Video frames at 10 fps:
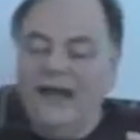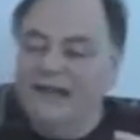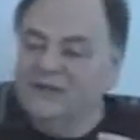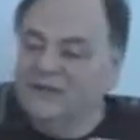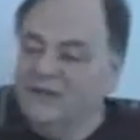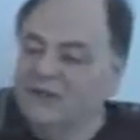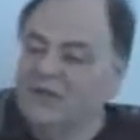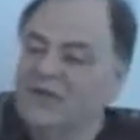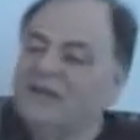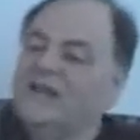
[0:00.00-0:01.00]
And
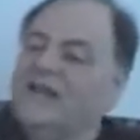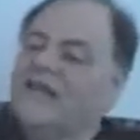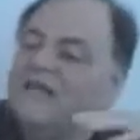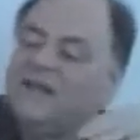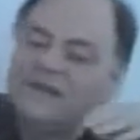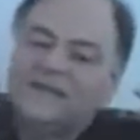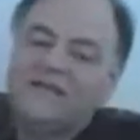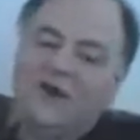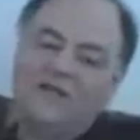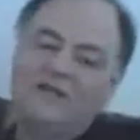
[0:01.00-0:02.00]
so this
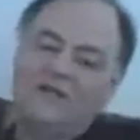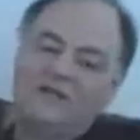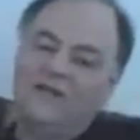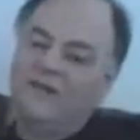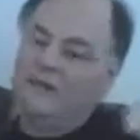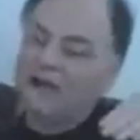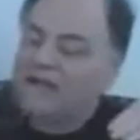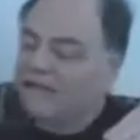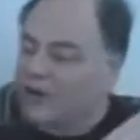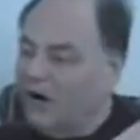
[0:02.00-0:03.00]
has always been there,
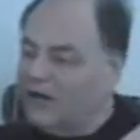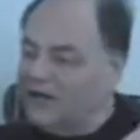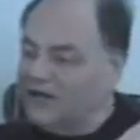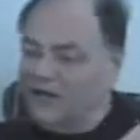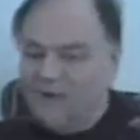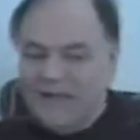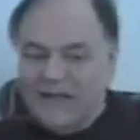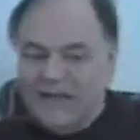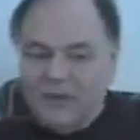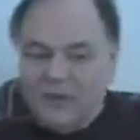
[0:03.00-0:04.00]
but they've always kept
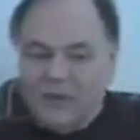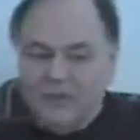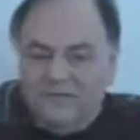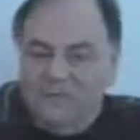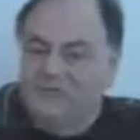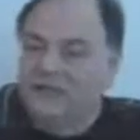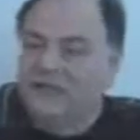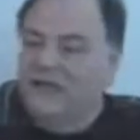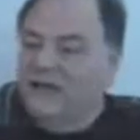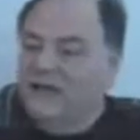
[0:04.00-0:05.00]
it at the
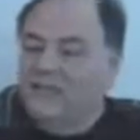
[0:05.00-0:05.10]
periphery